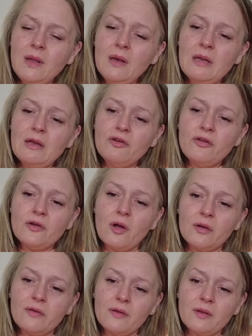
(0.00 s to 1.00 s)
and it just
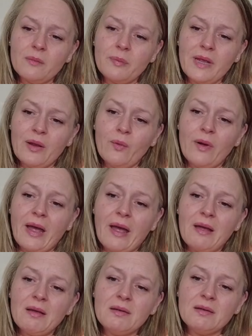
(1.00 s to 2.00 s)
got to the bit
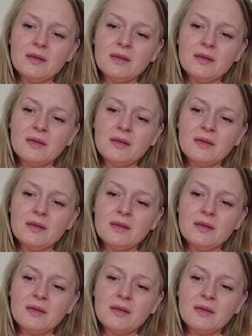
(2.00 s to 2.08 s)
where